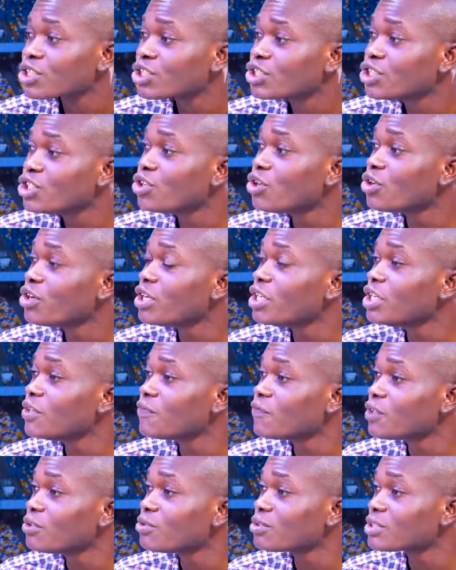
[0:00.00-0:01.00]
he
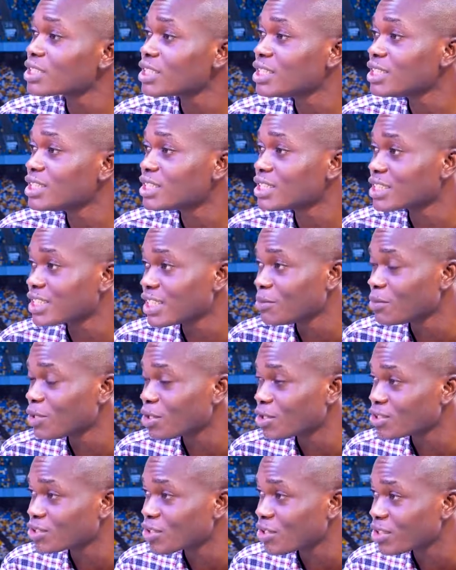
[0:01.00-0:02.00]
feels his team
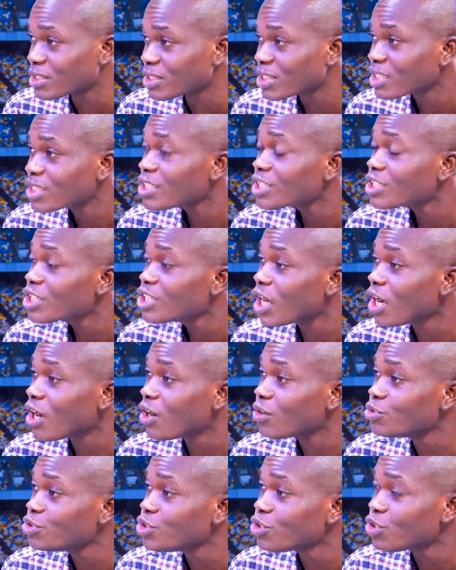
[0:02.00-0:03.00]
does not,
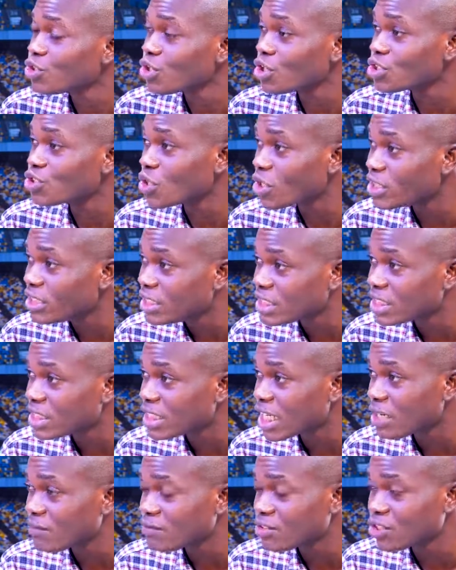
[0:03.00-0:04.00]
does not
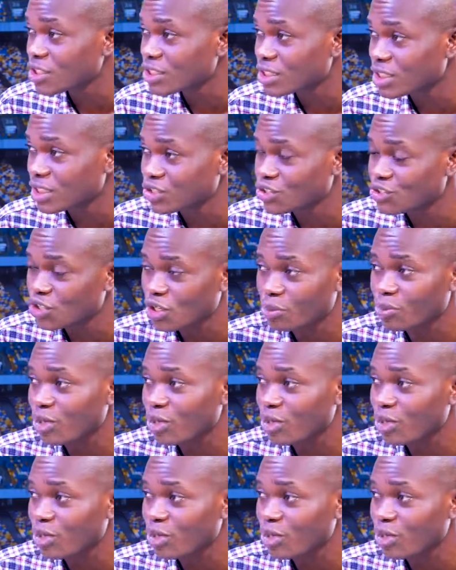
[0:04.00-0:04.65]
deserve just a draw.